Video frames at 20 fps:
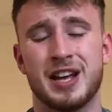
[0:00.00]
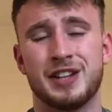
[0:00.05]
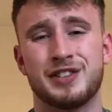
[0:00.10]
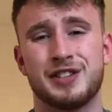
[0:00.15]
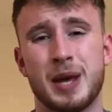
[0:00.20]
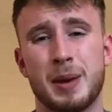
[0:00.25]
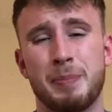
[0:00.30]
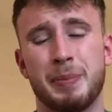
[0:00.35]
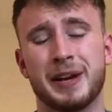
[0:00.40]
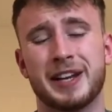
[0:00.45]

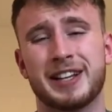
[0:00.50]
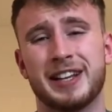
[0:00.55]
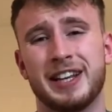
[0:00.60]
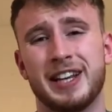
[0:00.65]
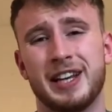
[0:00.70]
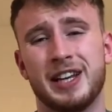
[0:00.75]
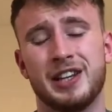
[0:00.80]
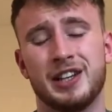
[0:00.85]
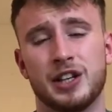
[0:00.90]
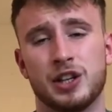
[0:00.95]

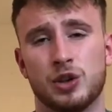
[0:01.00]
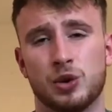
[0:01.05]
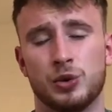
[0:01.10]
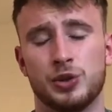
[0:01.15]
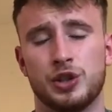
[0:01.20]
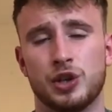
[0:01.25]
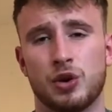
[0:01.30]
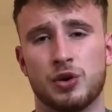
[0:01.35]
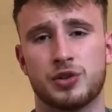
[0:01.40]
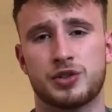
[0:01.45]
Typically,
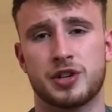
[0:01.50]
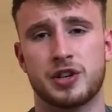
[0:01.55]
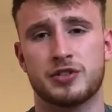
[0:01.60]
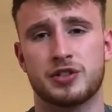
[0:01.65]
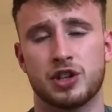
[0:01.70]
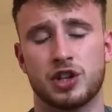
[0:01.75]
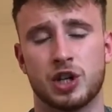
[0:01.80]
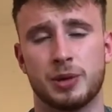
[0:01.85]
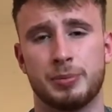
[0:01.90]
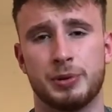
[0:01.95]
youngsters
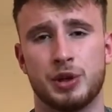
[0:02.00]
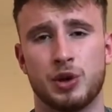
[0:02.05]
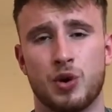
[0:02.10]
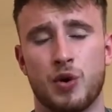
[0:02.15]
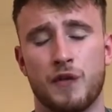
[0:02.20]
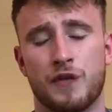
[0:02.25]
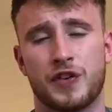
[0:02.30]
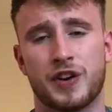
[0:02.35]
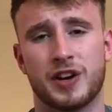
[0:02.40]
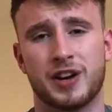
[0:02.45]
are going to be
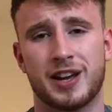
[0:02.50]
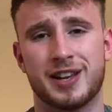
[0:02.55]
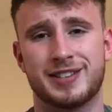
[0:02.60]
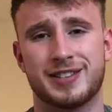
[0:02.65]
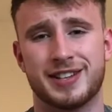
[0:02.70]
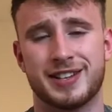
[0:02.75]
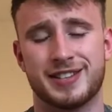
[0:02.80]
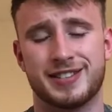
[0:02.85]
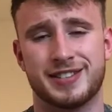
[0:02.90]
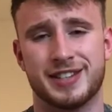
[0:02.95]
going for the
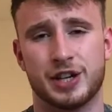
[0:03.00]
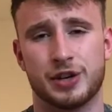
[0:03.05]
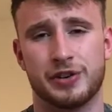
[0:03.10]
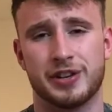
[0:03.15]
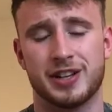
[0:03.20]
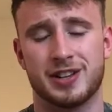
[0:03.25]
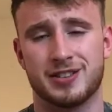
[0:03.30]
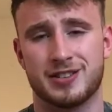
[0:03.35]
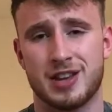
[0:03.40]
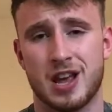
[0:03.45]
likes of the
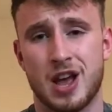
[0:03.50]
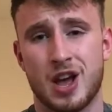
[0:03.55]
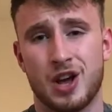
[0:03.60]
cereals.